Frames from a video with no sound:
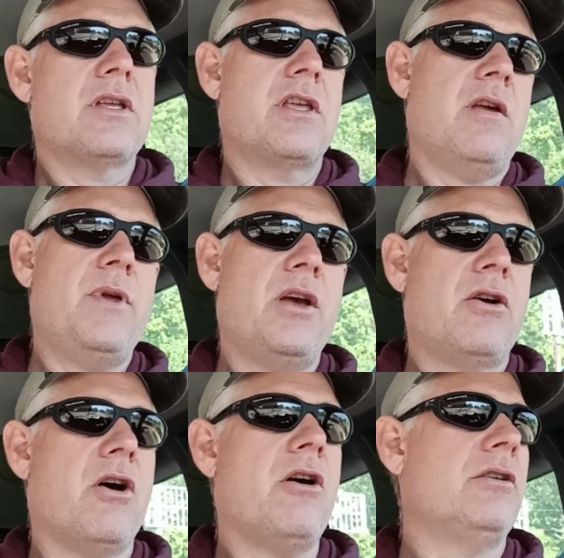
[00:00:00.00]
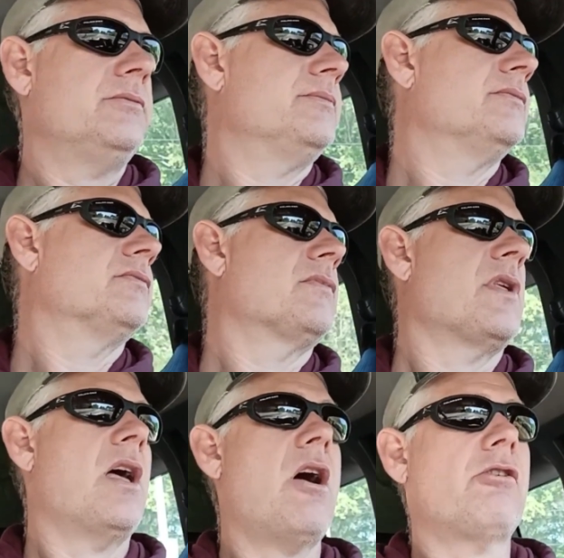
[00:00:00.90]
give me a call.
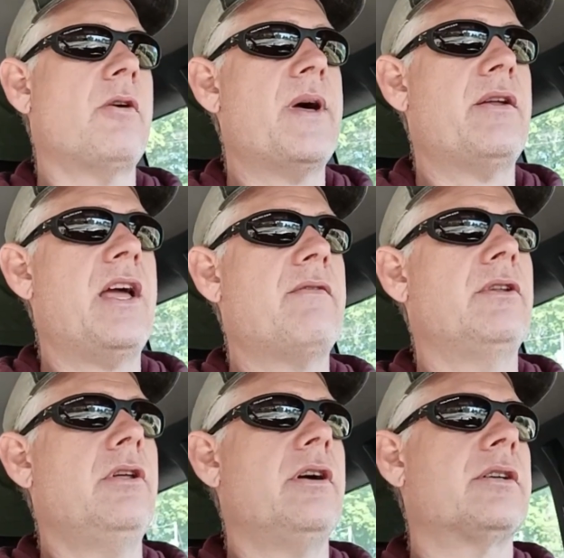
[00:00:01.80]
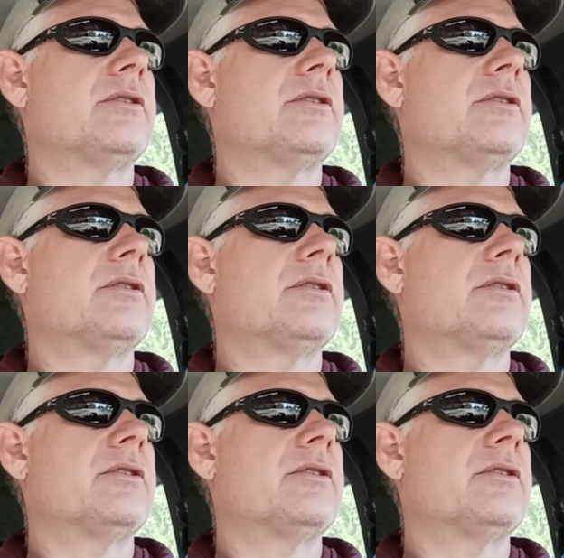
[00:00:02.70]
I'll come out and have a look.